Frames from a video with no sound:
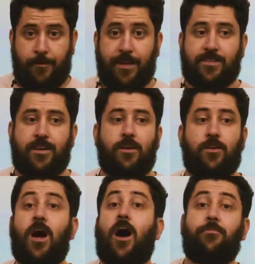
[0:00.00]
It's not
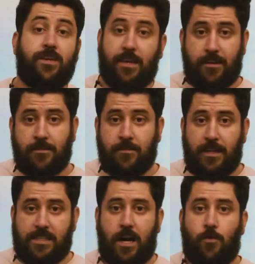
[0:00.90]
copying it,
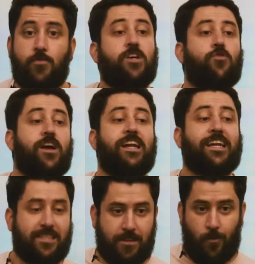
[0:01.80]
it's not recreating
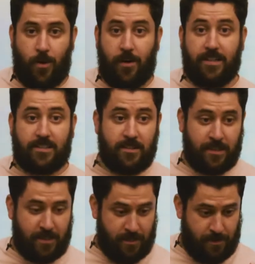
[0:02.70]
it somewhere, it's
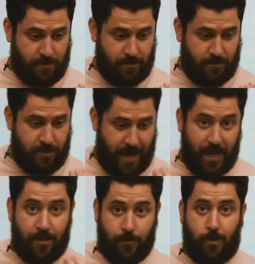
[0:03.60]

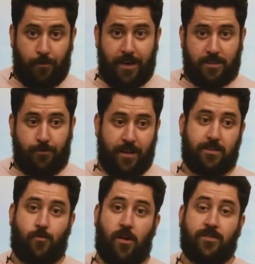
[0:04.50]
taking it from one place and putting it
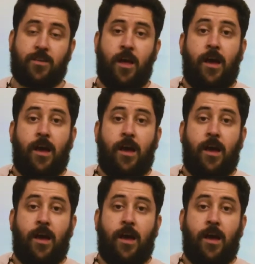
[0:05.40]
somewhere else.